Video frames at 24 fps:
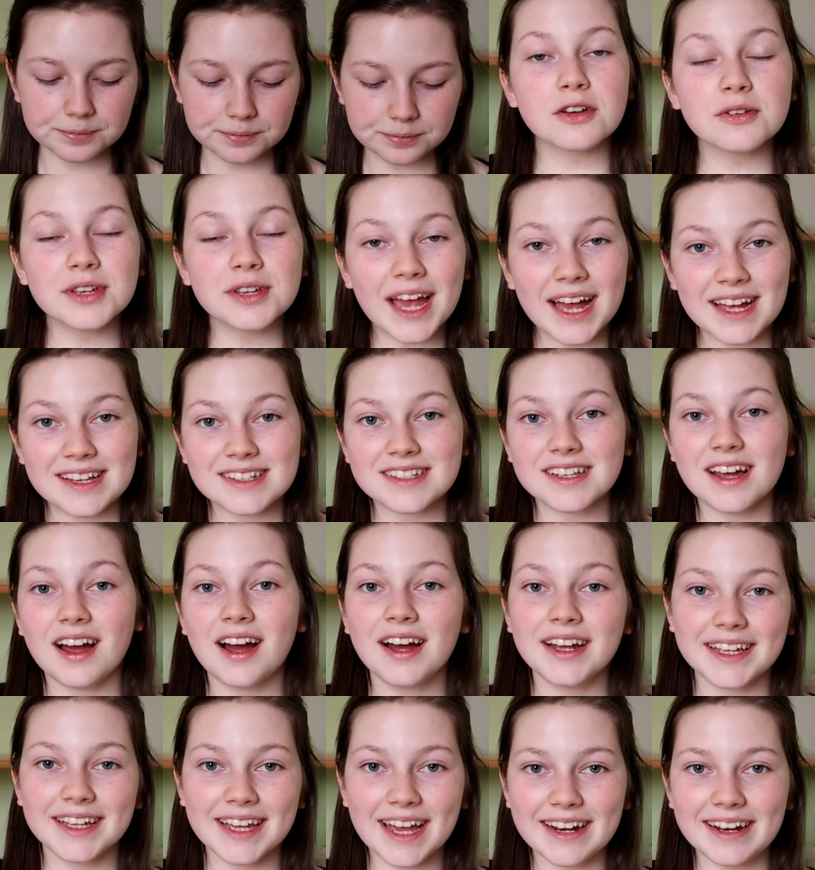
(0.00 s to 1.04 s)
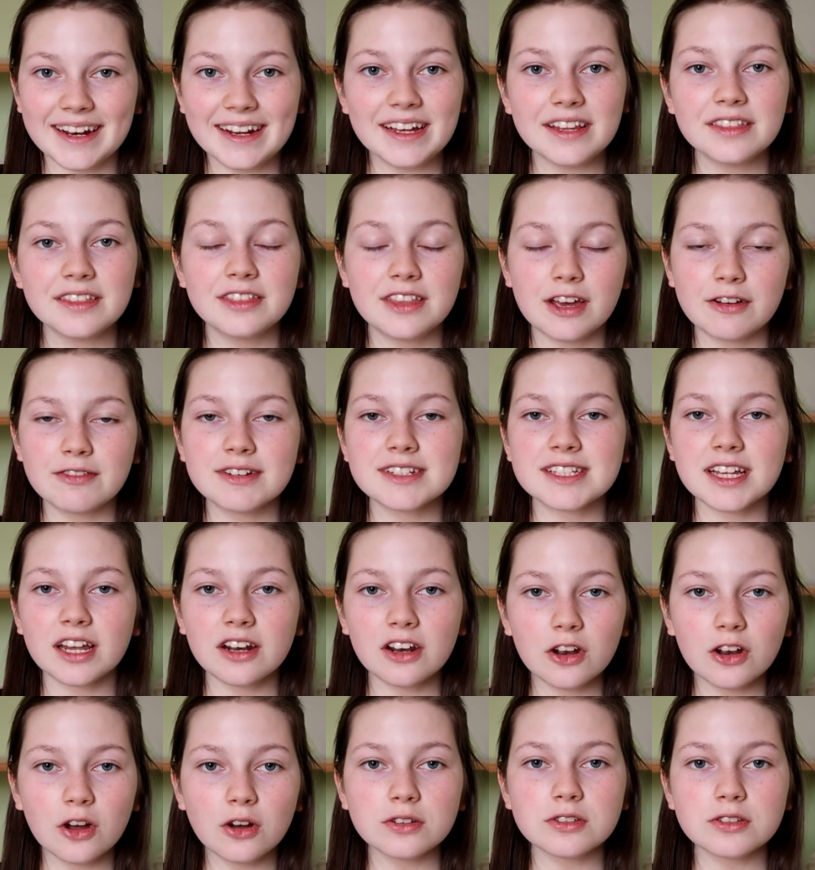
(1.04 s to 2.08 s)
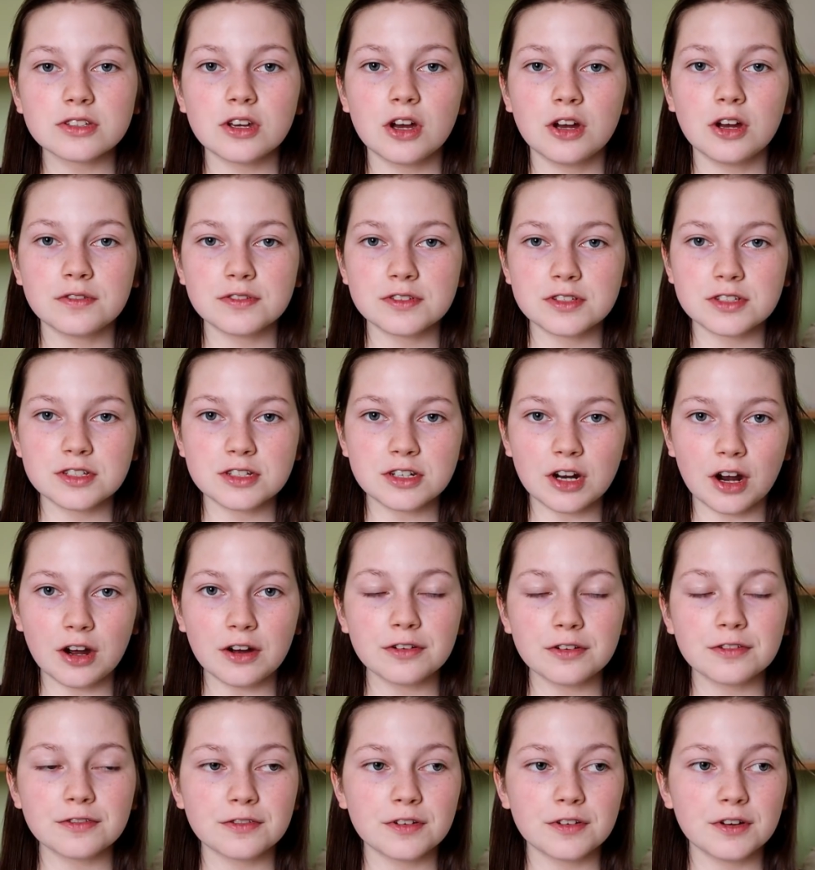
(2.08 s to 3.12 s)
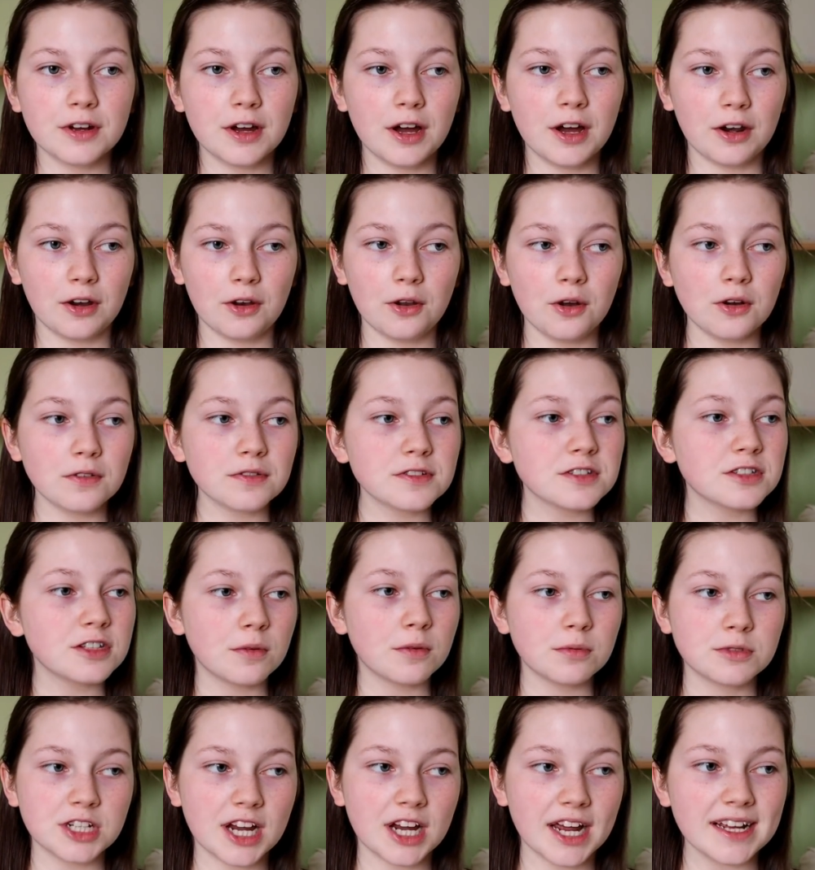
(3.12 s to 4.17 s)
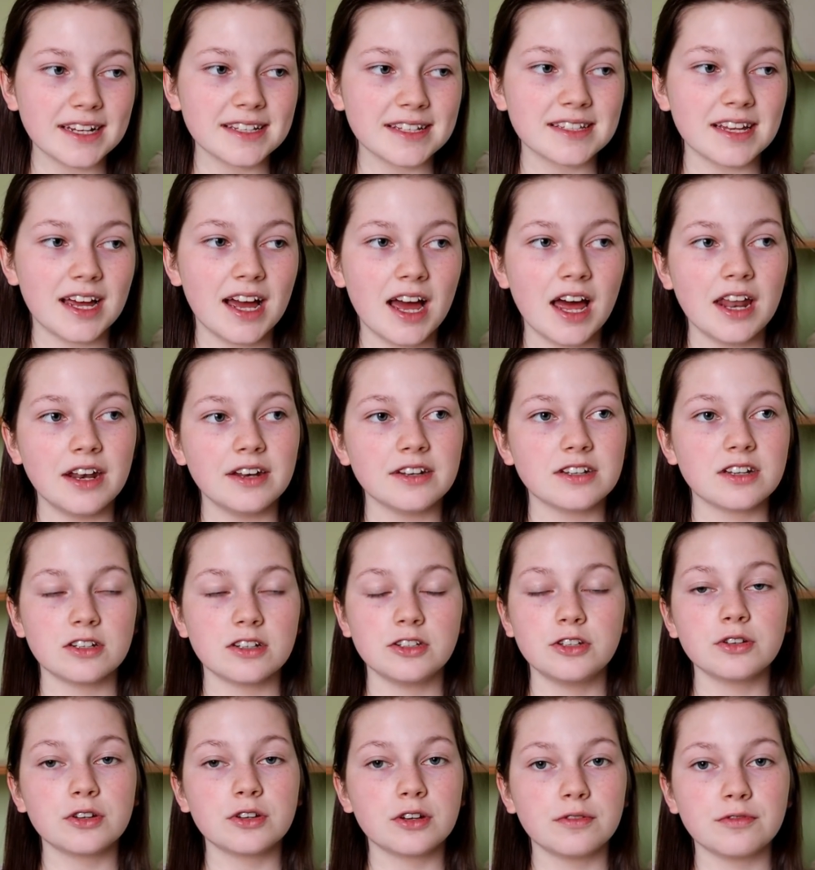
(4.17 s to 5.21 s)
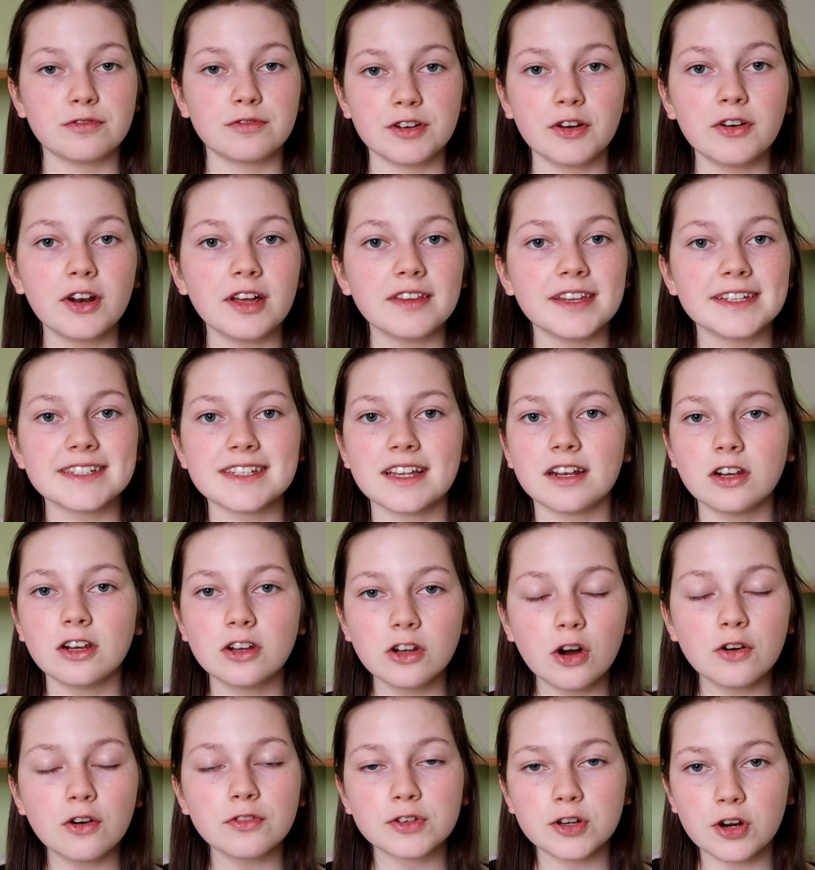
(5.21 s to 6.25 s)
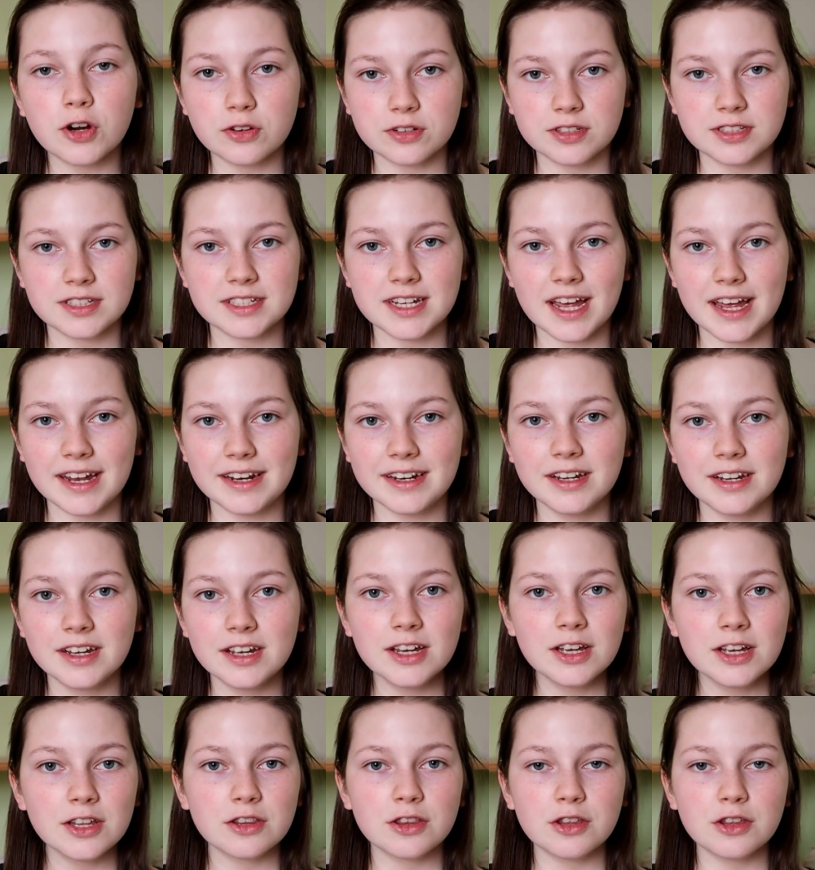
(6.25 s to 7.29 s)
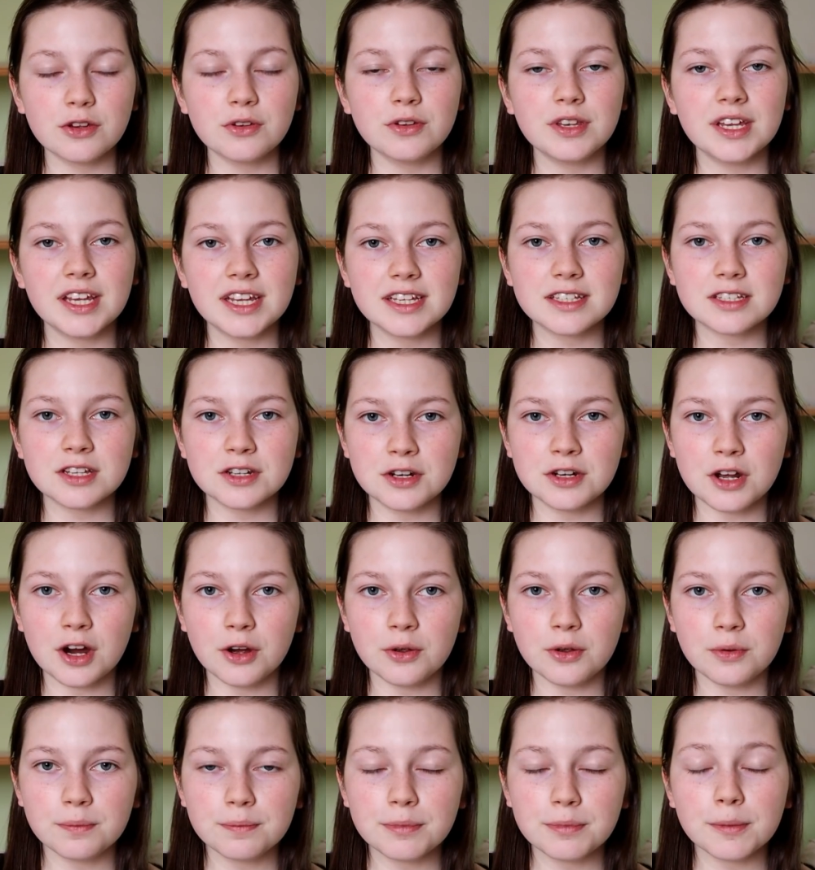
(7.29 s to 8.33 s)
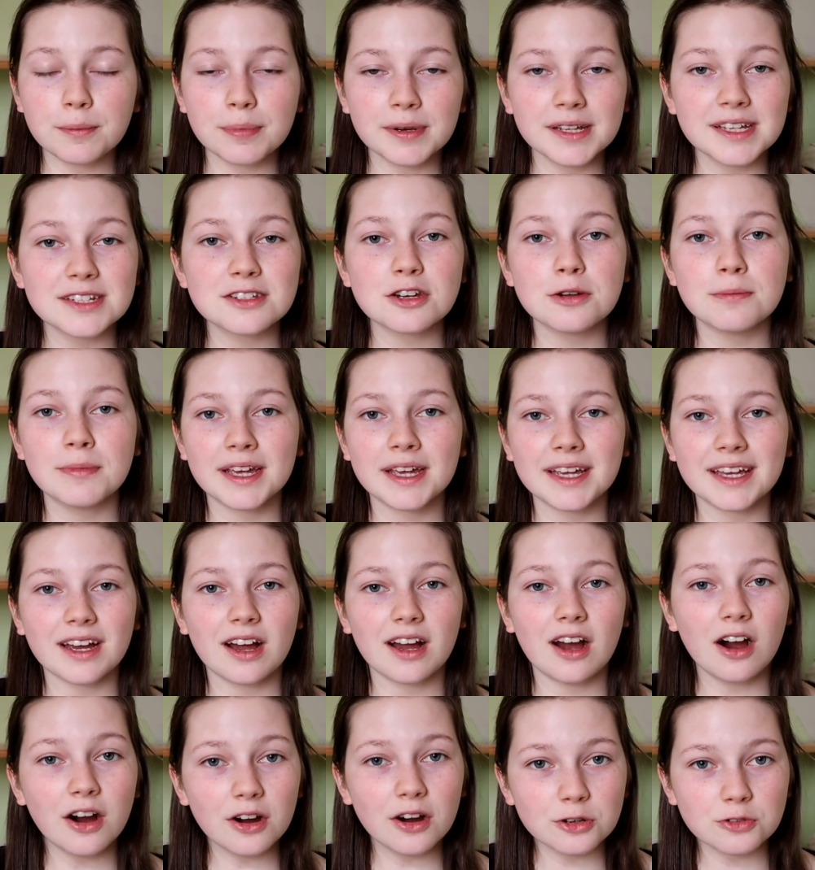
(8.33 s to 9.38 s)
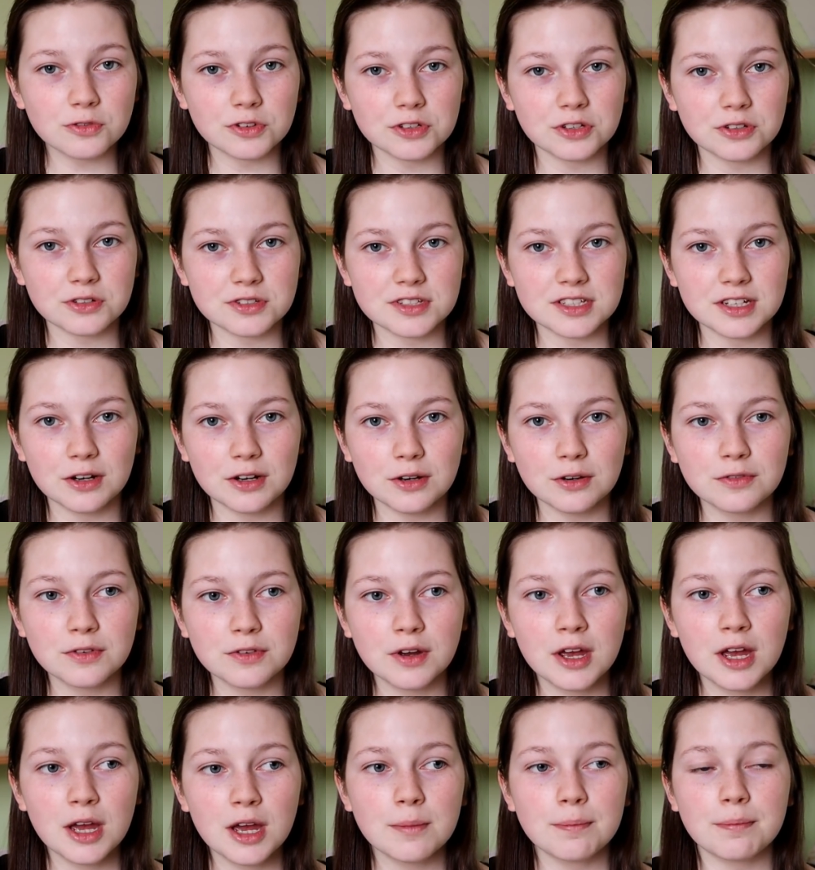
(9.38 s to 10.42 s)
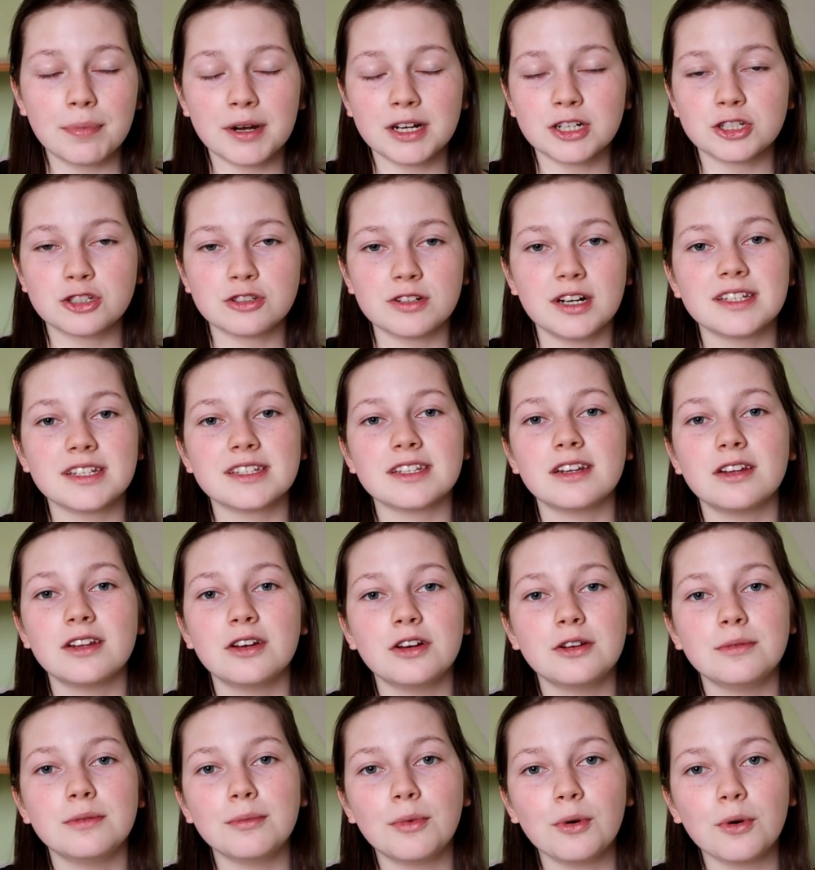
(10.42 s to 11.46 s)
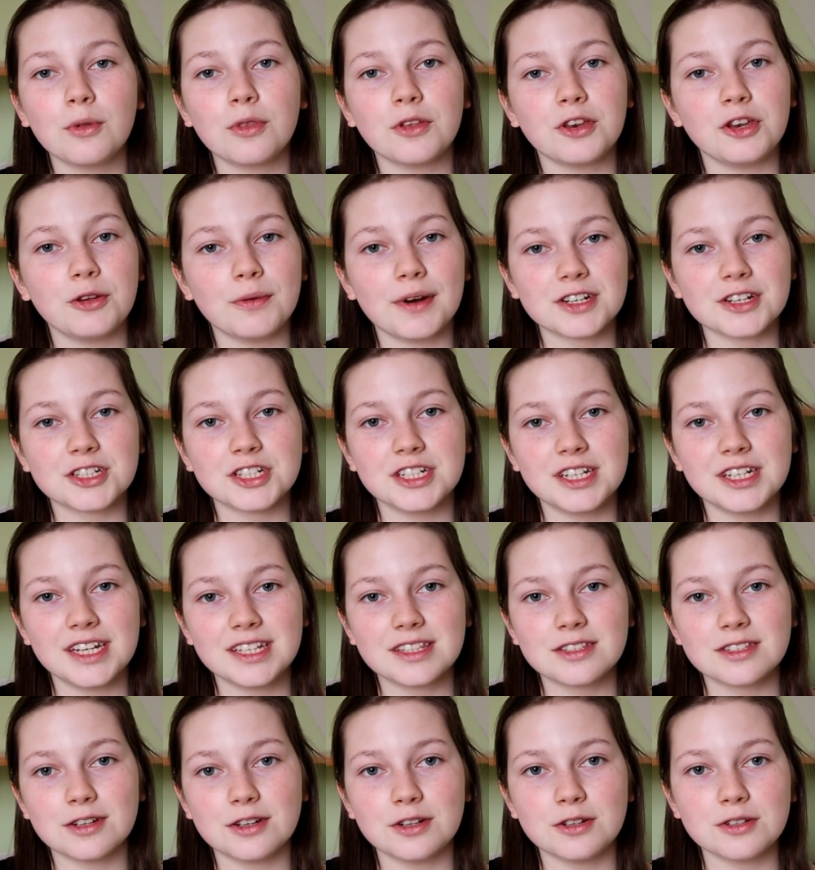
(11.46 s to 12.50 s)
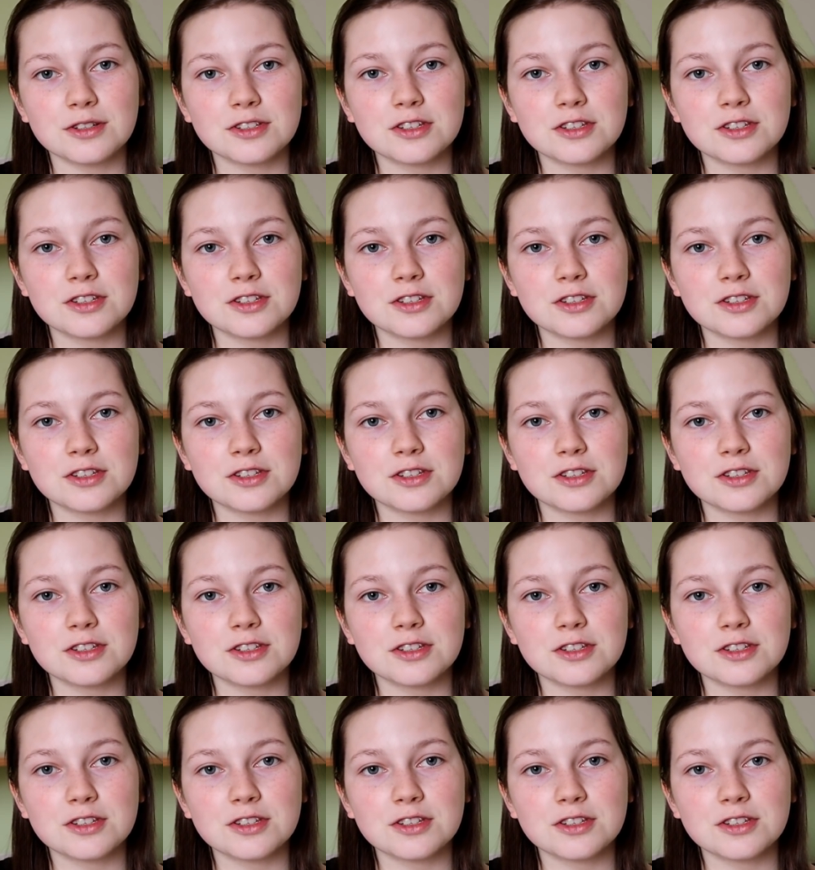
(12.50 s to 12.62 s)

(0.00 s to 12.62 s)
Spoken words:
So yes, I get it. There is a lot of stuff, a lot of subjects, and you can feel like there's a lot of content that you need to know, but please don't make it harder on yourself by trying to learn more than you actually need to.